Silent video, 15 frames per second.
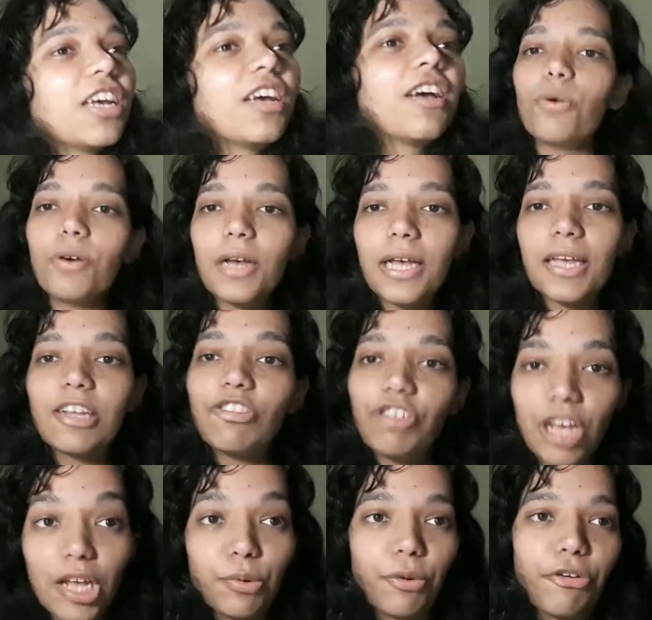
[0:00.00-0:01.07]
So in
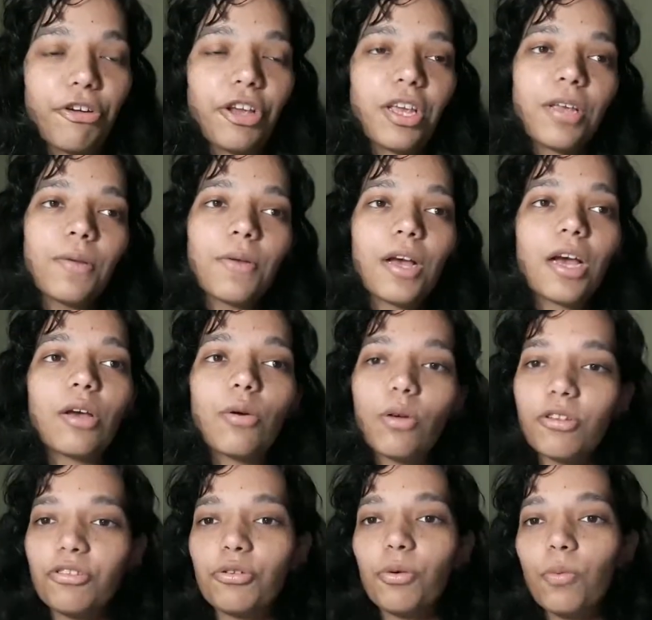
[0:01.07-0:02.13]
January, I
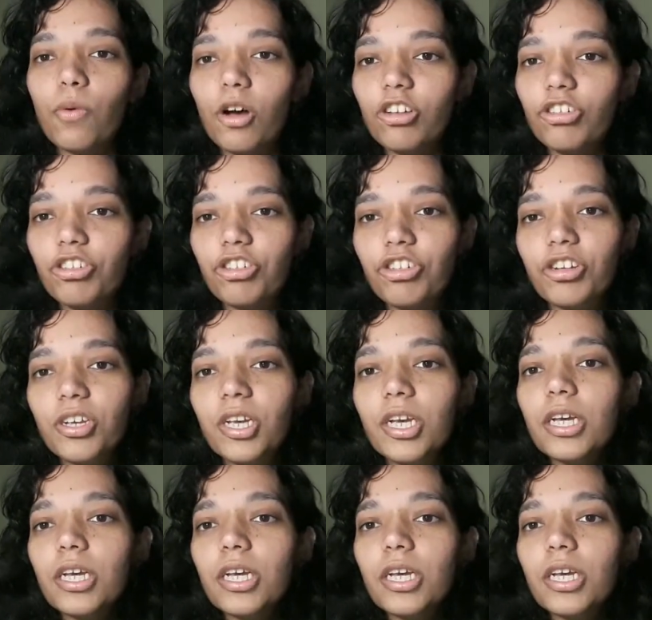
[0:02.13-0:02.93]
also watched